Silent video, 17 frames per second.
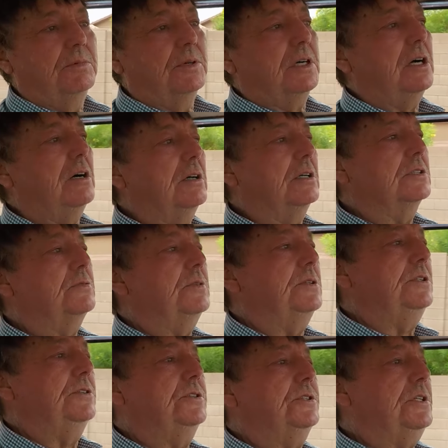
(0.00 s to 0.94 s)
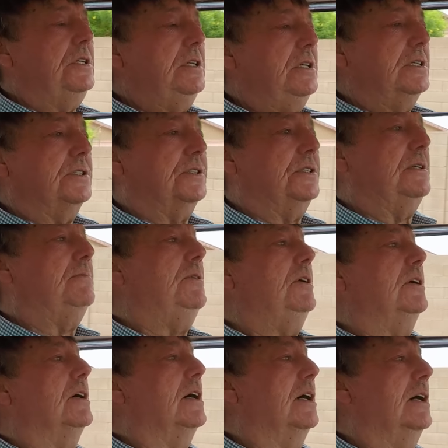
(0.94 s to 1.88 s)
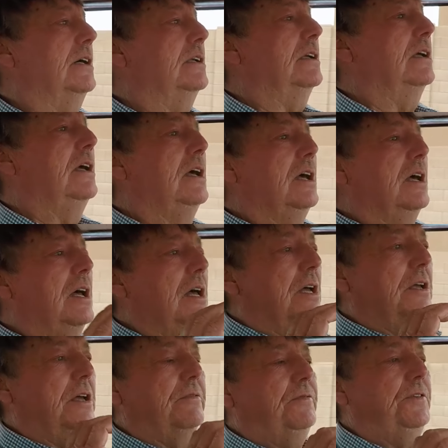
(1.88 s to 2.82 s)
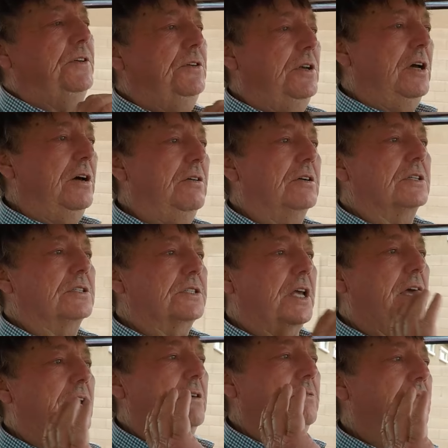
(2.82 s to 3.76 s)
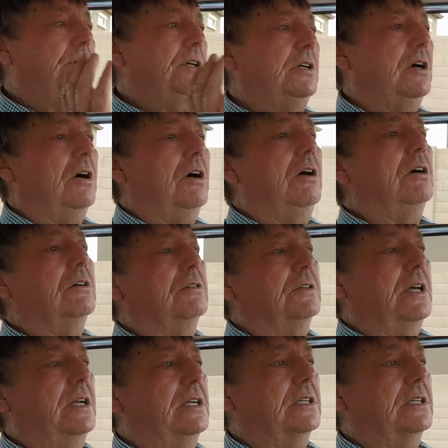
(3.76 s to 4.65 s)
Because when you seen the assembly line, if you notice, every car on that